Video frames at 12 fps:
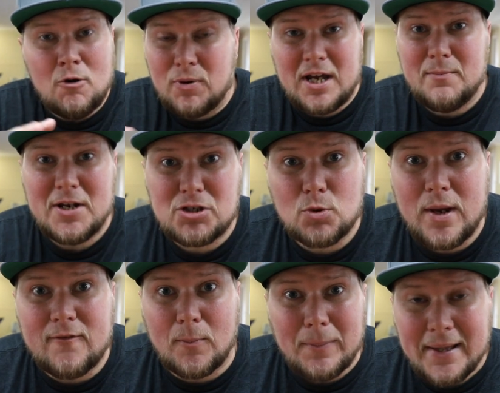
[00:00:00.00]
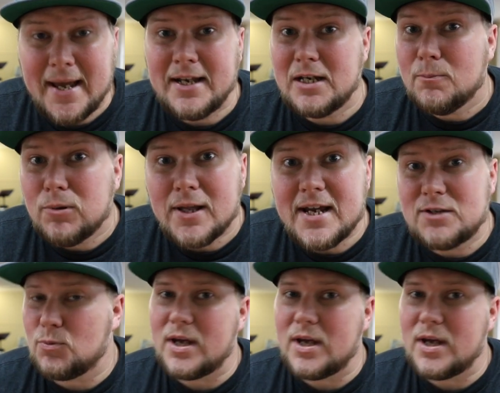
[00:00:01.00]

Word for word: We've got to make sure we have a plan in place.